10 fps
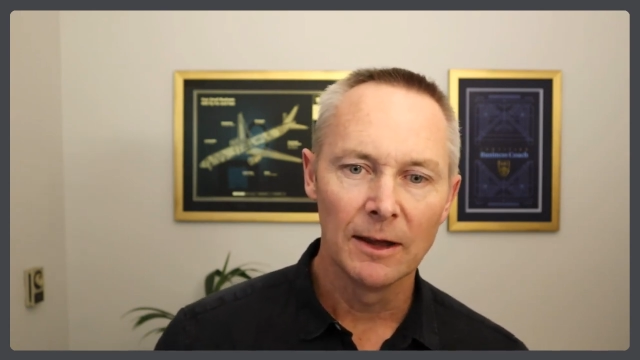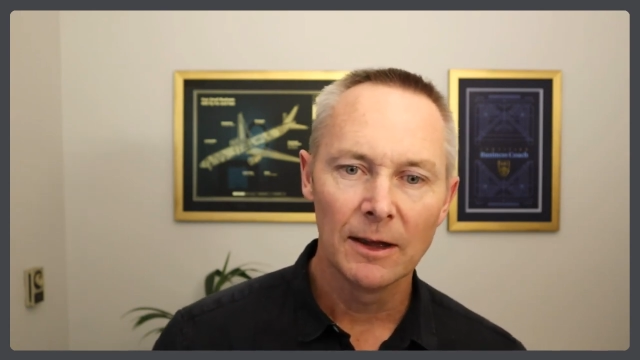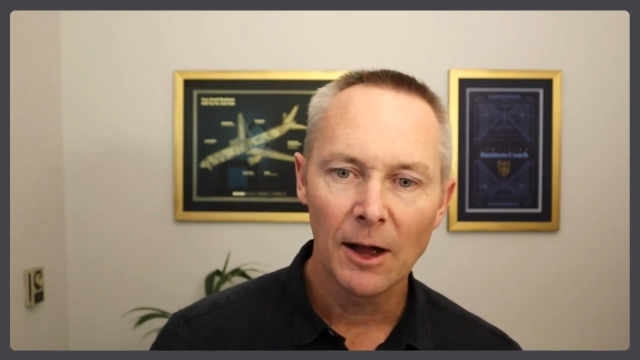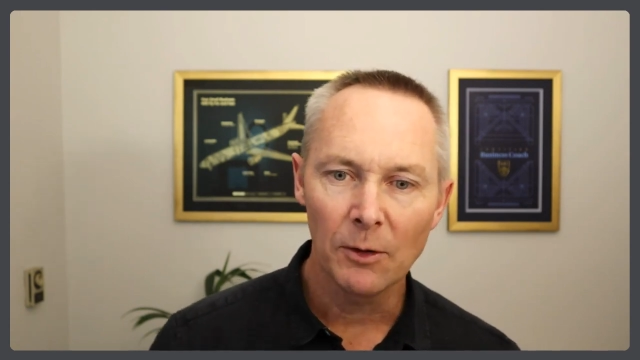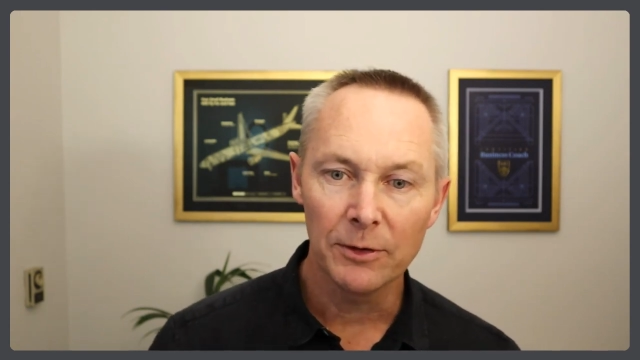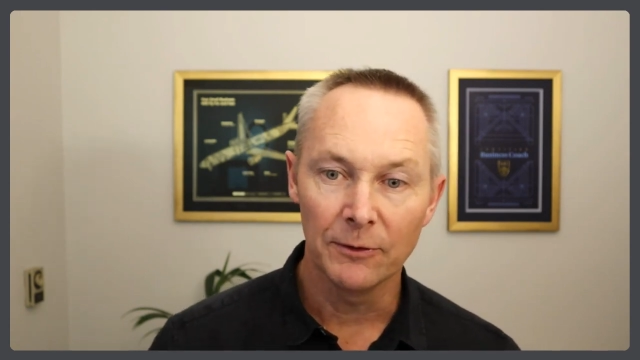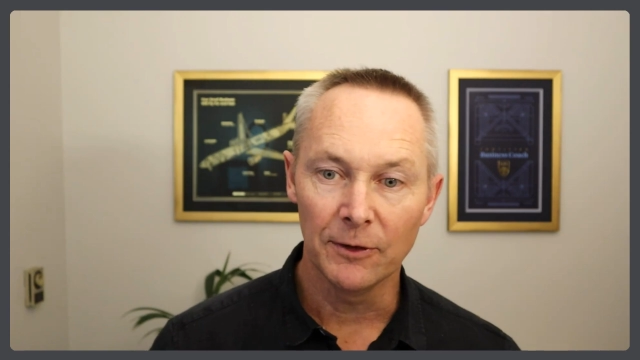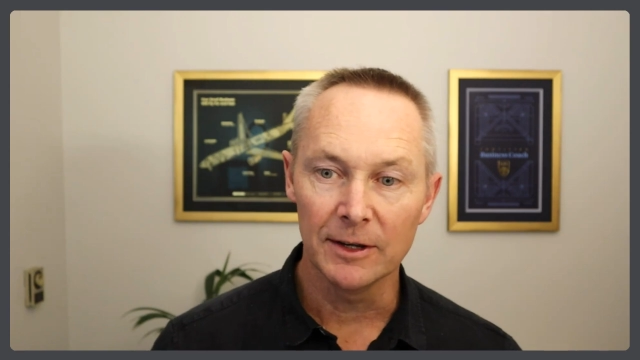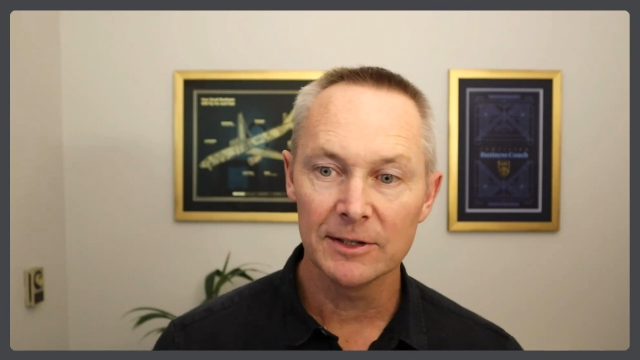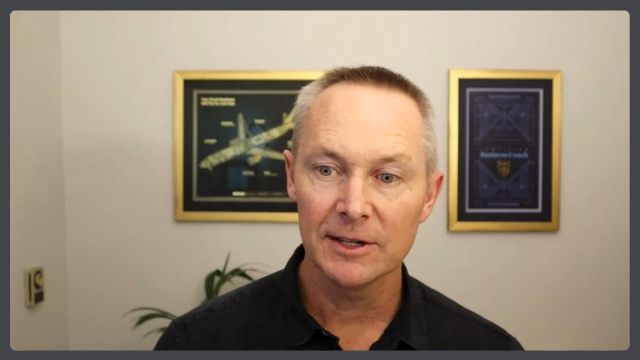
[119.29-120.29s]
health and
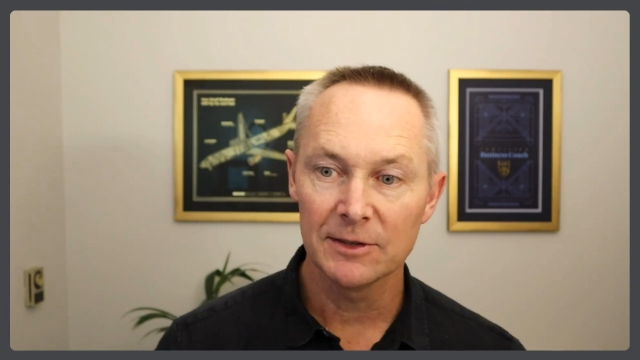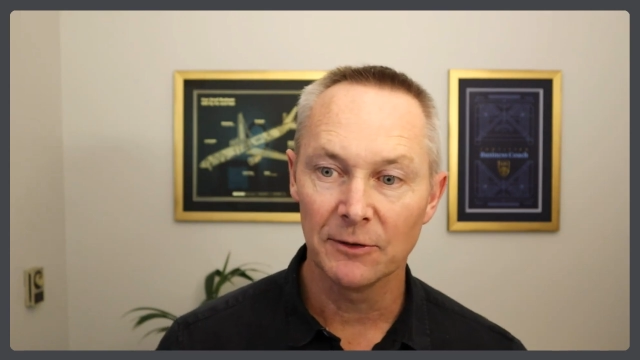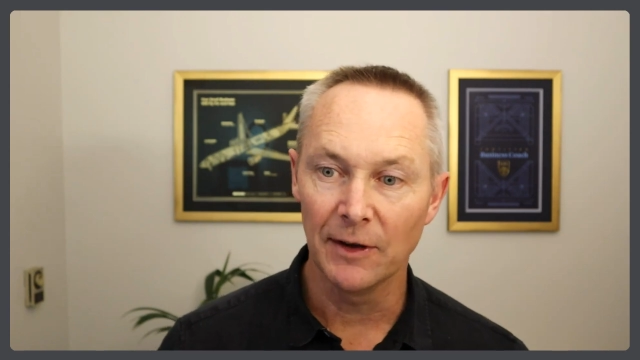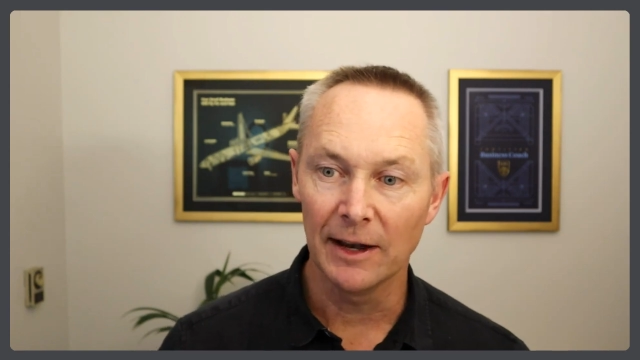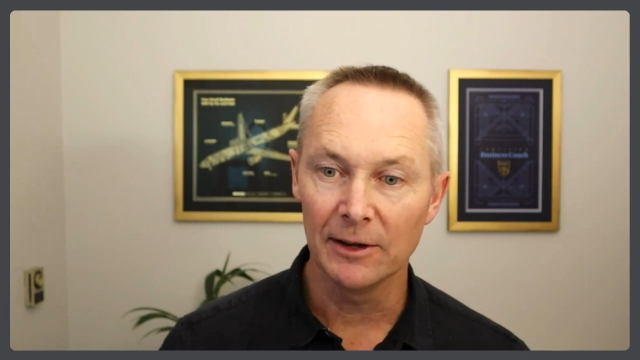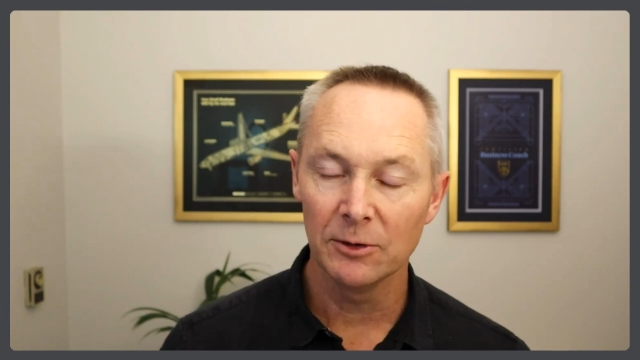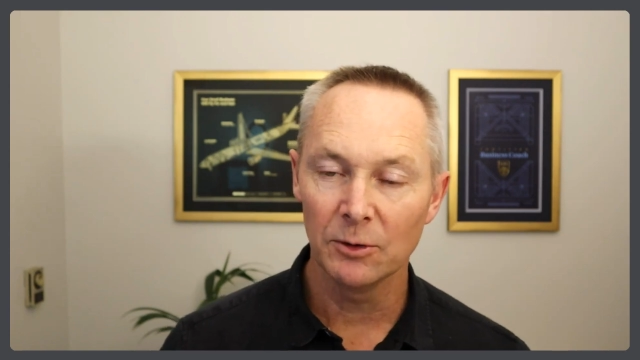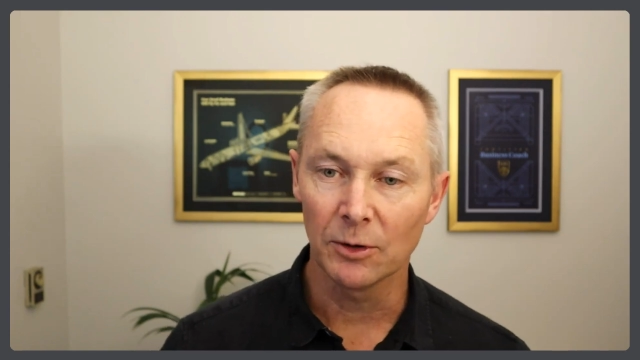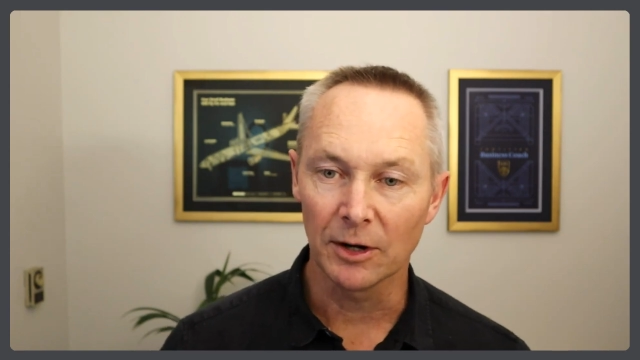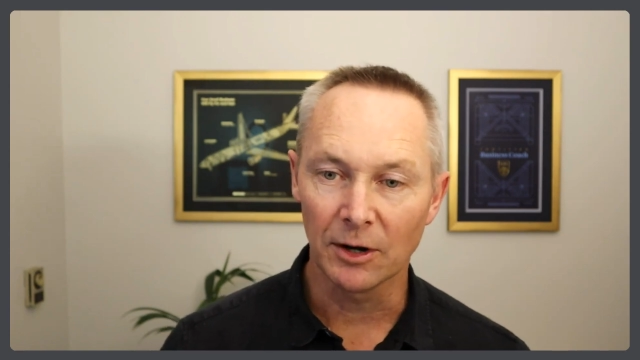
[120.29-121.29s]
fitness as a value
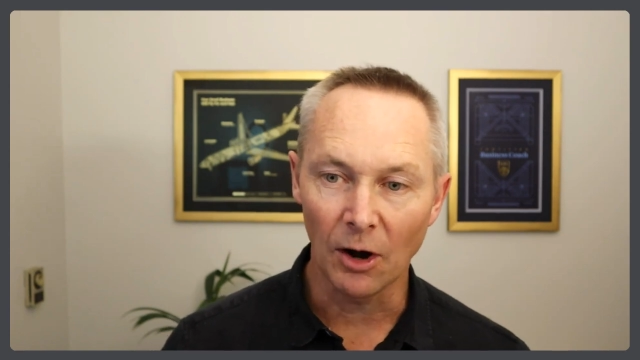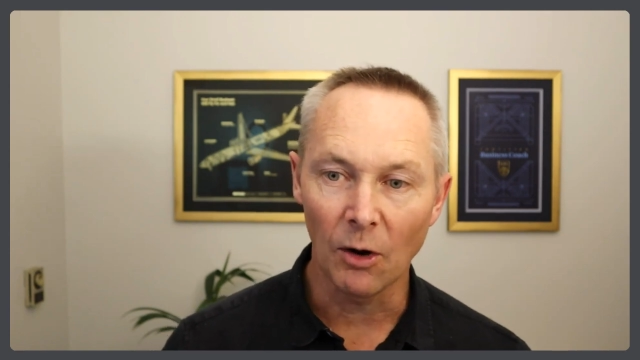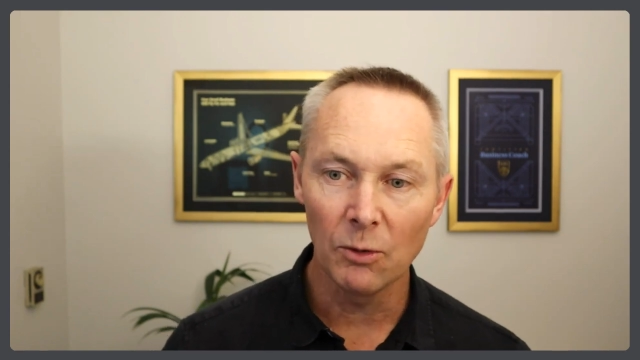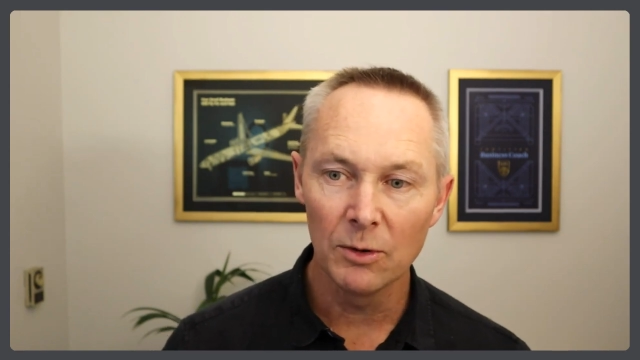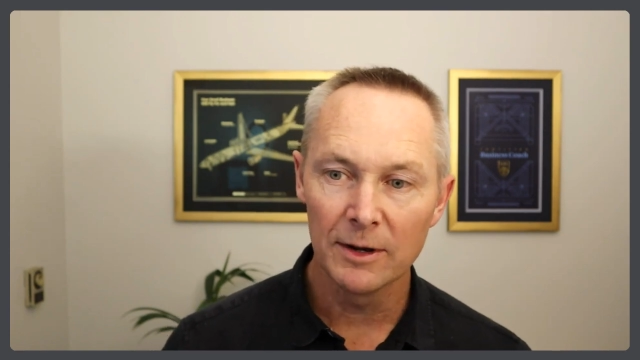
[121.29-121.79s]
or a goal,